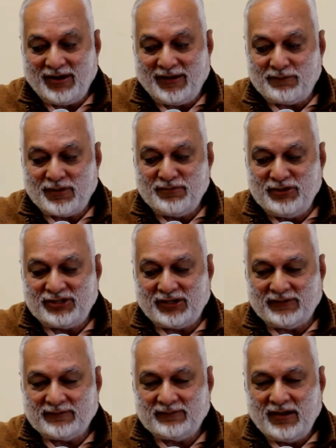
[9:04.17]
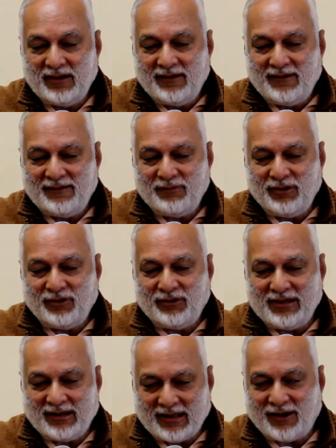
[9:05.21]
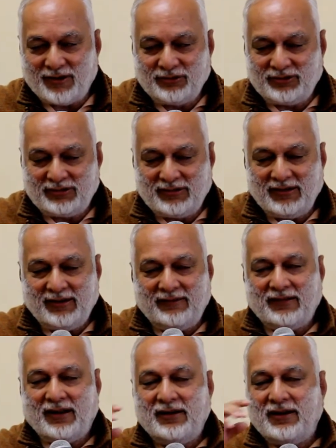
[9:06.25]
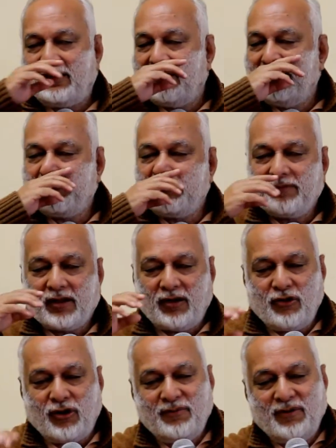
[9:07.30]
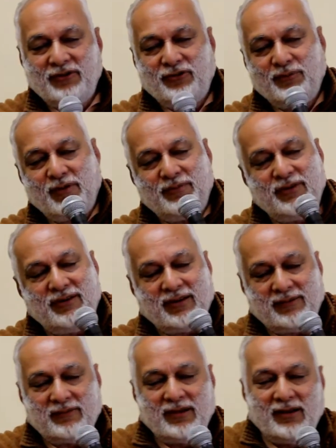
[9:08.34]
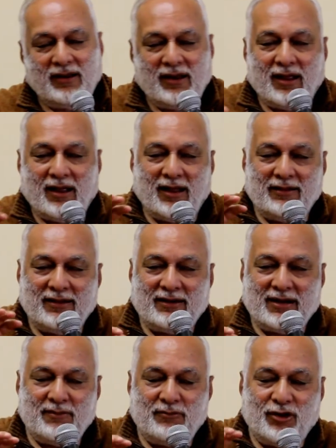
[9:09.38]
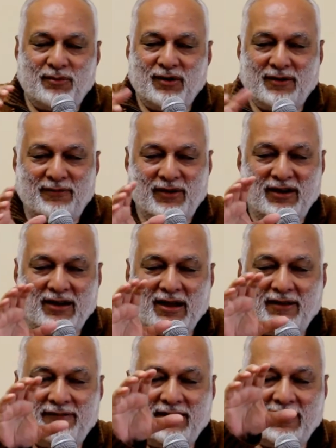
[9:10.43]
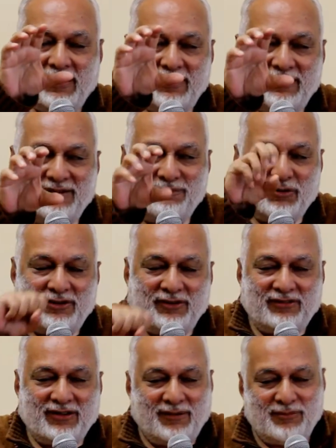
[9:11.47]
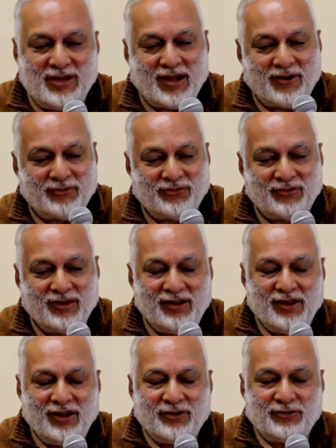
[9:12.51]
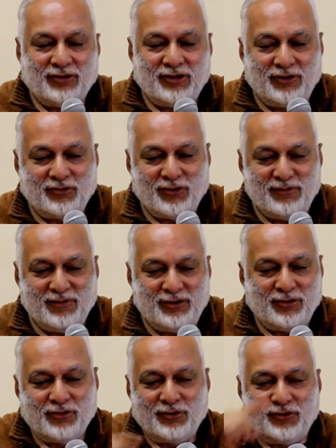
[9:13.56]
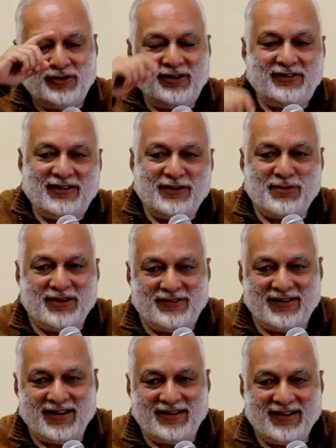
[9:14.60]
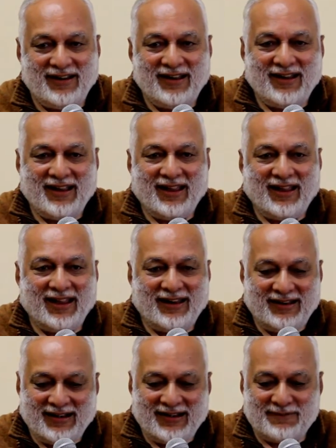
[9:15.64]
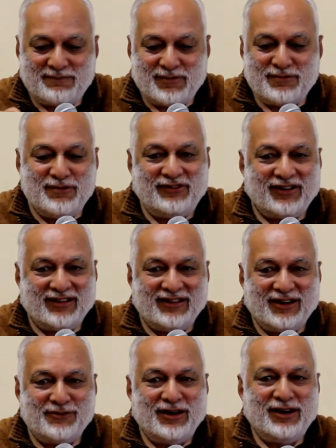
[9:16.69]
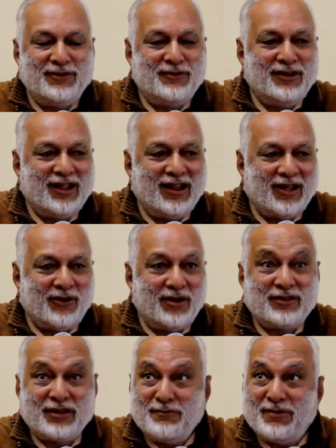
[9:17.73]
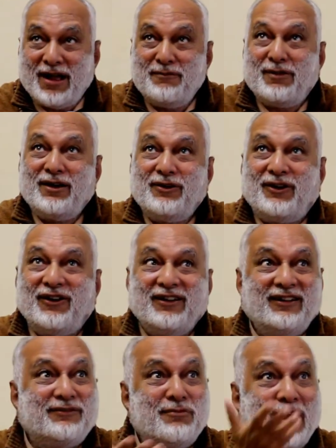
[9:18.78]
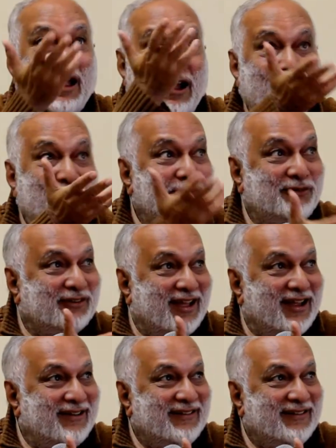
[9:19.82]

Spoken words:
to take permission because that house is under government supervision. And that time government of India has taken the possession of the house. So they told me, go to district magistrate and get a permission. Then only will allow. I said, my God, it's my house.